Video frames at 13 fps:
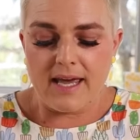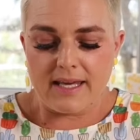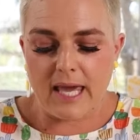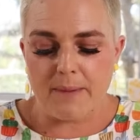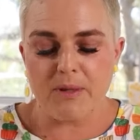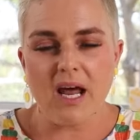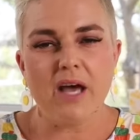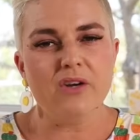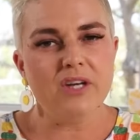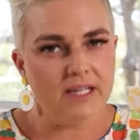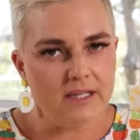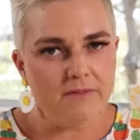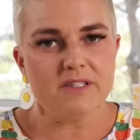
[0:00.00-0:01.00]
Keep an eye on it,
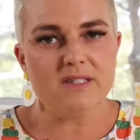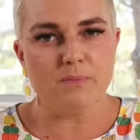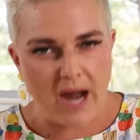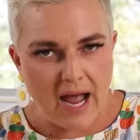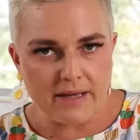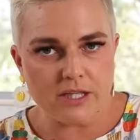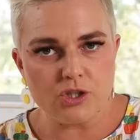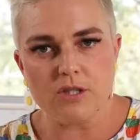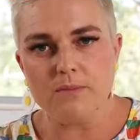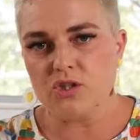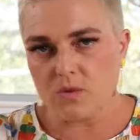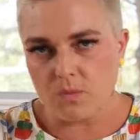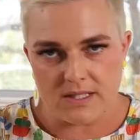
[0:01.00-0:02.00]
and if it's browning too
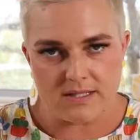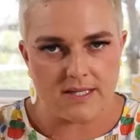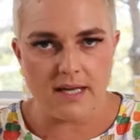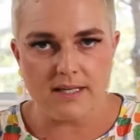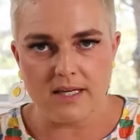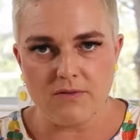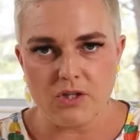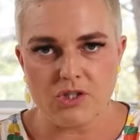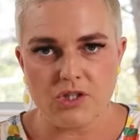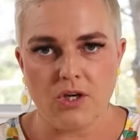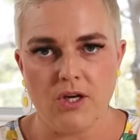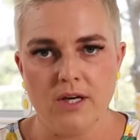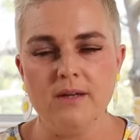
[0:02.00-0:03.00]
much on one side, give it a
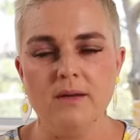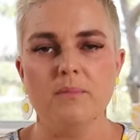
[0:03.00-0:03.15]
turn.